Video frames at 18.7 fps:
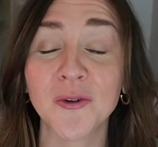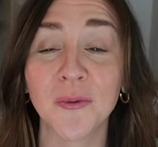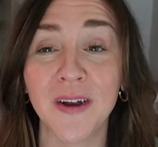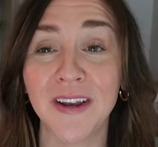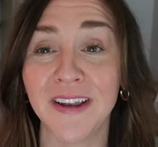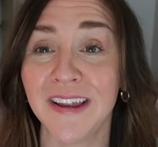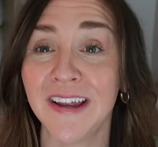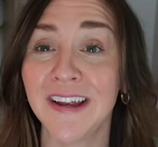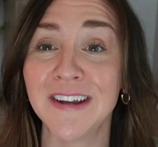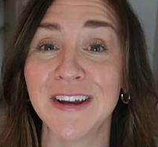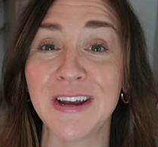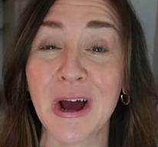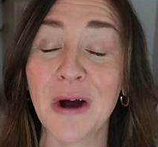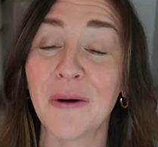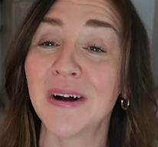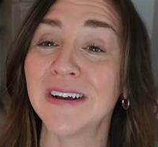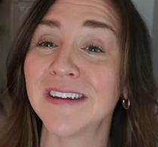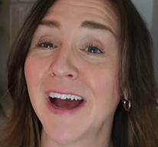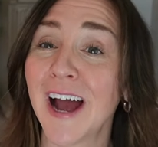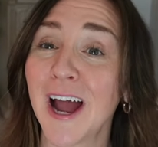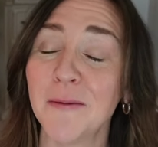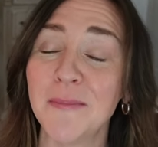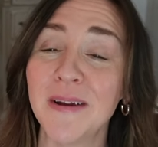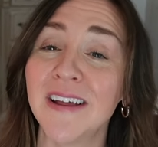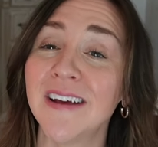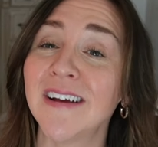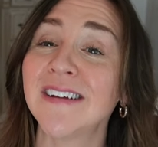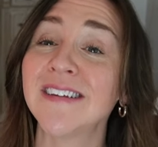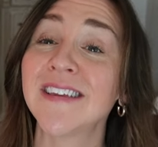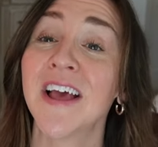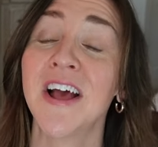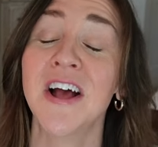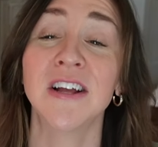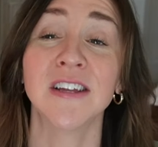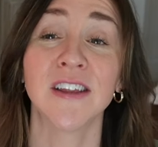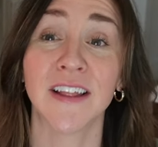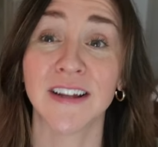so we need to know what time it is.
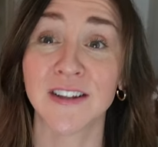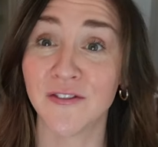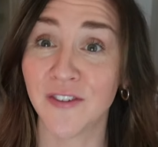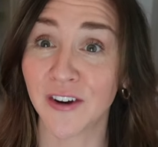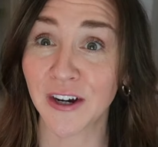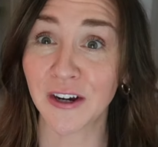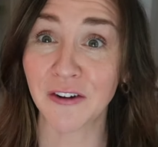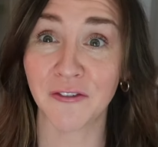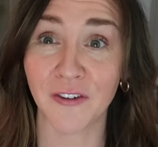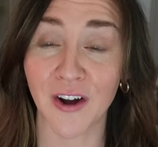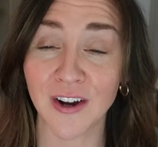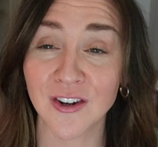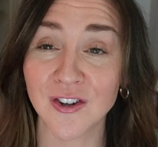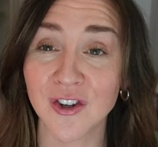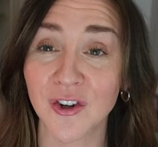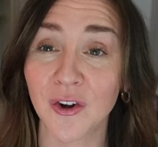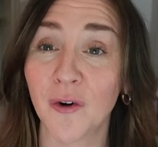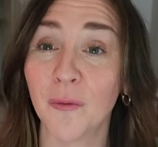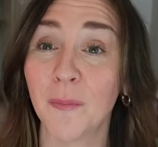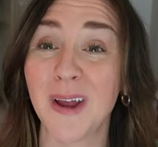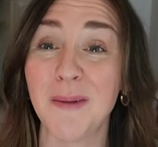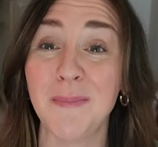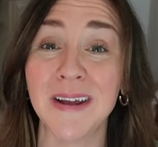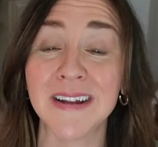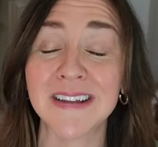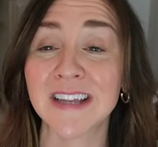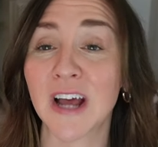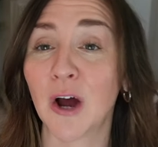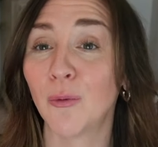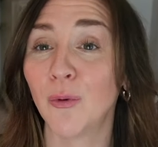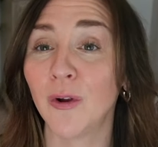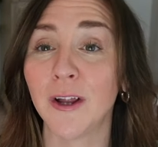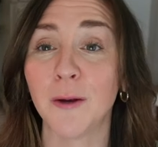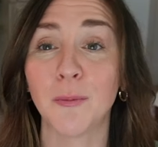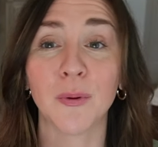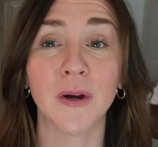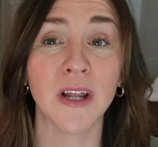So that's very functional. Maybe it's a
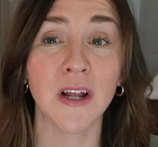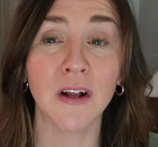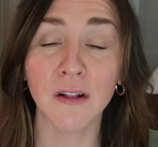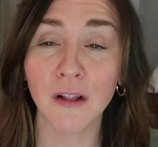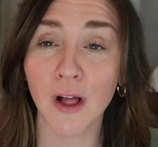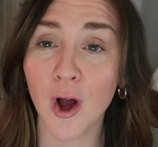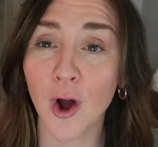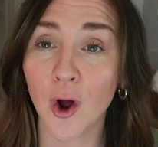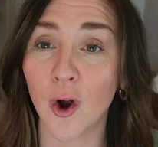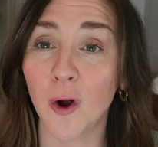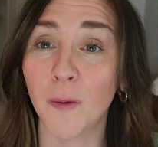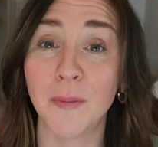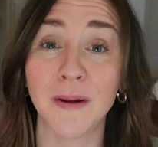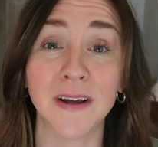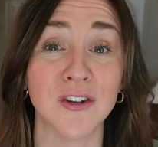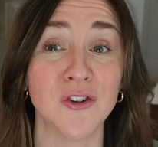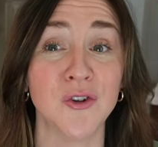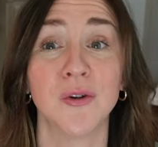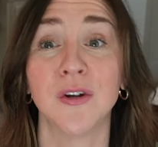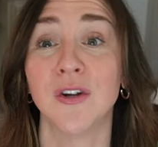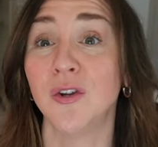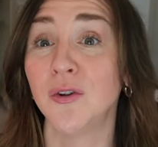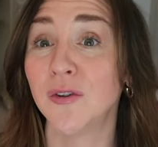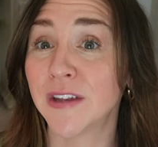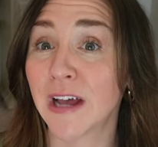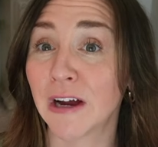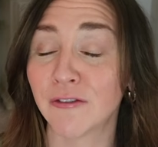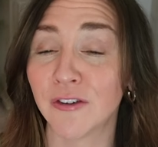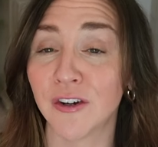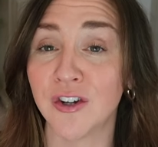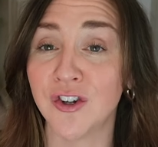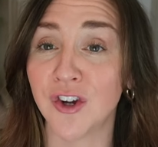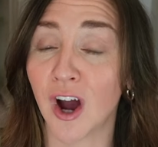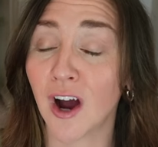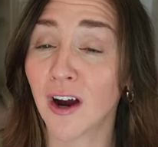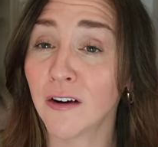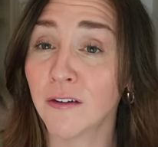really pretty globe because you can use that for
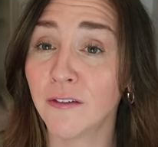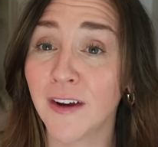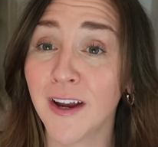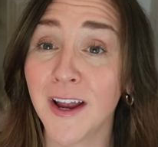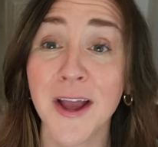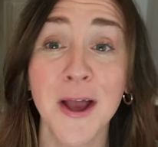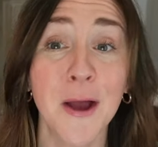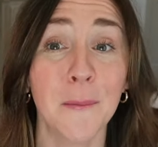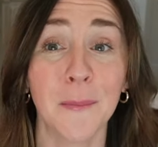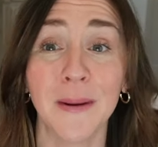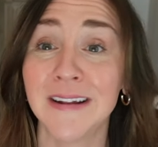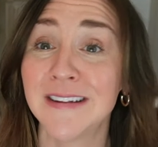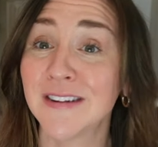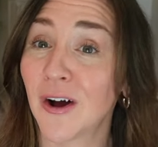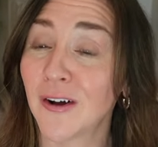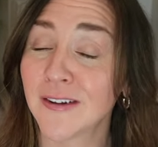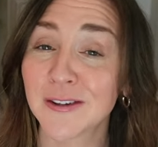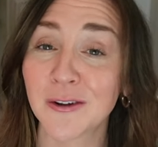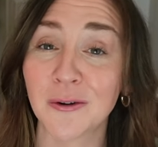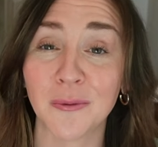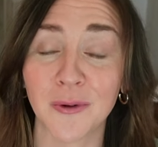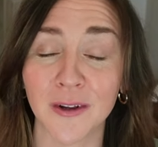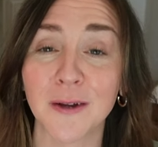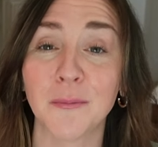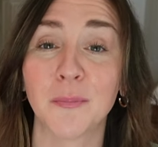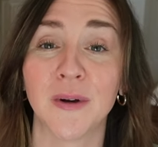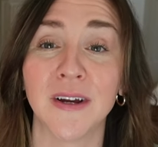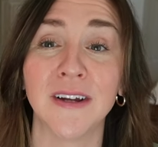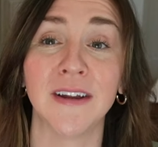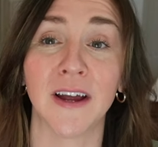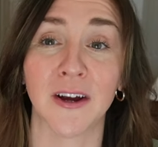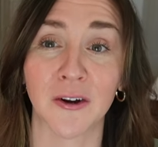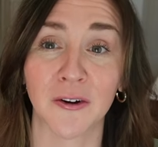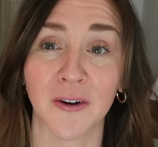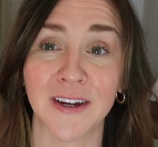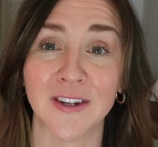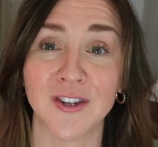geography, but it's also a really pretty
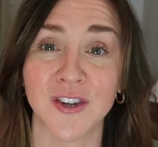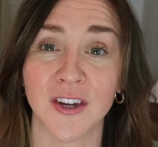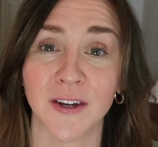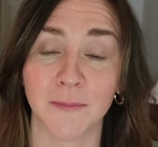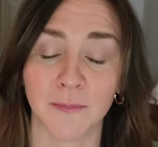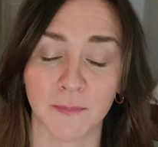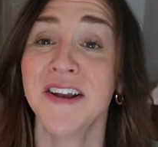decoration.